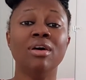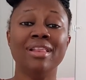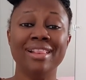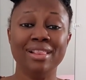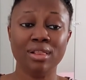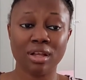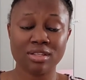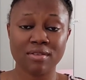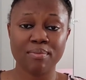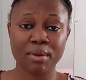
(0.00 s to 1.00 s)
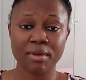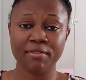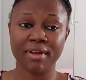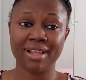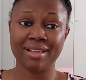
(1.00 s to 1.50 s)
lots of people. In
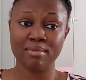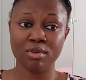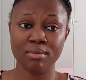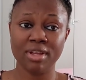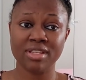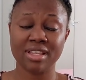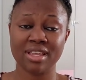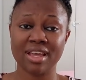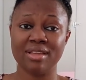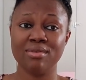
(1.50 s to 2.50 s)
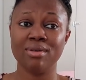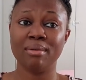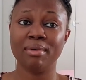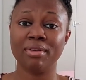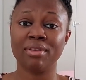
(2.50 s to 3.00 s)
fact, at the moment, I think I know
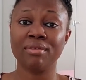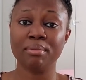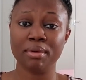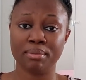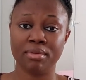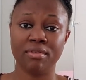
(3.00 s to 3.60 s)
about three